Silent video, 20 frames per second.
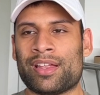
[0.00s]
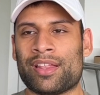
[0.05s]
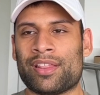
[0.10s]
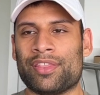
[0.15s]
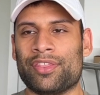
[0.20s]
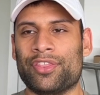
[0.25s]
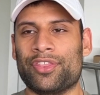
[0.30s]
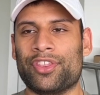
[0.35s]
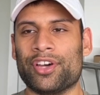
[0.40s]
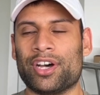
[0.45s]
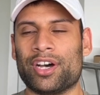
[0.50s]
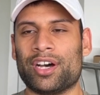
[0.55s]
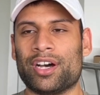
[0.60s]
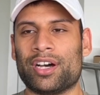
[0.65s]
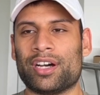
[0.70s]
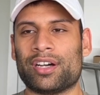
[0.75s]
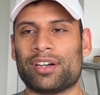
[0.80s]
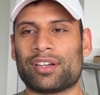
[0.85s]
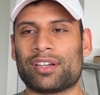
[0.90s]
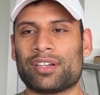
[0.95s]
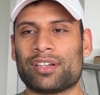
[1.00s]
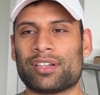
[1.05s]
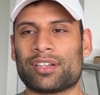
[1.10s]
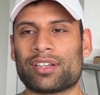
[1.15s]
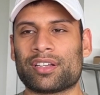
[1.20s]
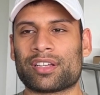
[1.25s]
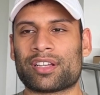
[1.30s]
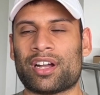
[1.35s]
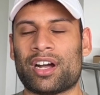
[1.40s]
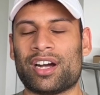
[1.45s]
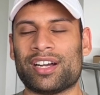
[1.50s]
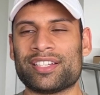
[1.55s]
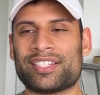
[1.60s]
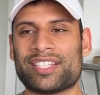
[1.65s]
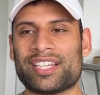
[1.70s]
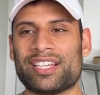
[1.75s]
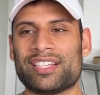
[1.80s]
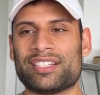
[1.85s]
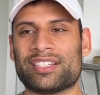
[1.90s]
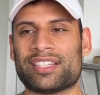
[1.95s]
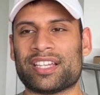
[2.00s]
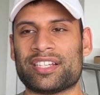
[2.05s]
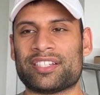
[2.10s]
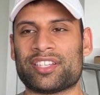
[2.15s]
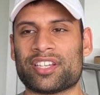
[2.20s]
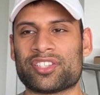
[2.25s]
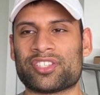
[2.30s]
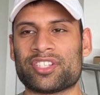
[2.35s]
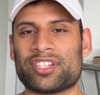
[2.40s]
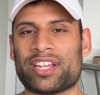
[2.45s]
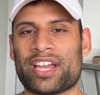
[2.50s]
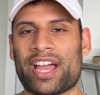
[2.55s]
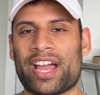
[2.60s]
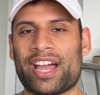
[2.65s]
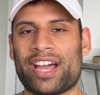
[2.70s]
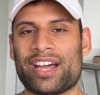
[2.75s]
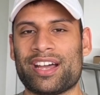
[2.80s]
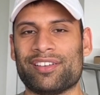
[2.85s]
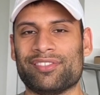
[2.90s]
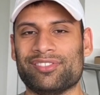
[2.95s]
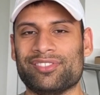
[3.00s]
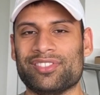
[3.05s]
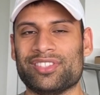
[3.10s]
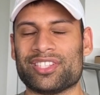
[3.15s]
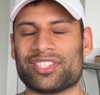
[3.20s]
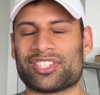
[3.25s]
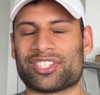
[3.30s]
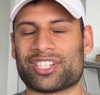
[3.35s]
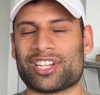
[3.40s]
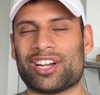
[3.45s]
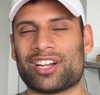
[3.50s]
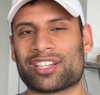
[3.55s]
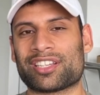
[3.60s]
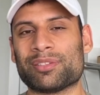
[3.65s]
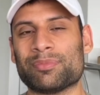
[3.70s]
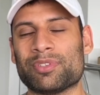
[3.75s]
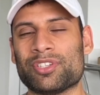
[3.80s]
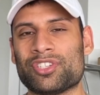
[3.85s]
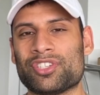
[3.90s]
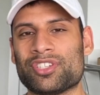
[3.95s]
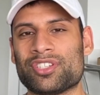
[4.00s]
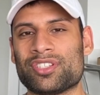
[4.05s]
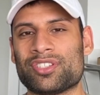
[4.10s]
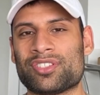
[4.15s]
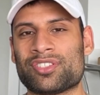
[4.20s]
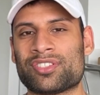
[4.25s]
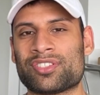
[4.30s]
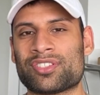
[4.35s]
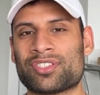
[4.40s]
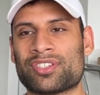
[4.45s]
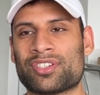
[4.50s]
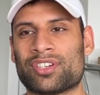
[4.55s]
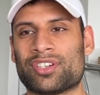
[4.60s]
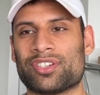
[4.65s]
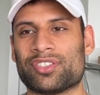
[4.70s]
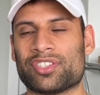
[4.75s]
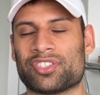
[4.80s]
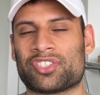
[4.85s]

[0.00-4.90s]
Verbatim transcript: the content that doesn't have the stock images or the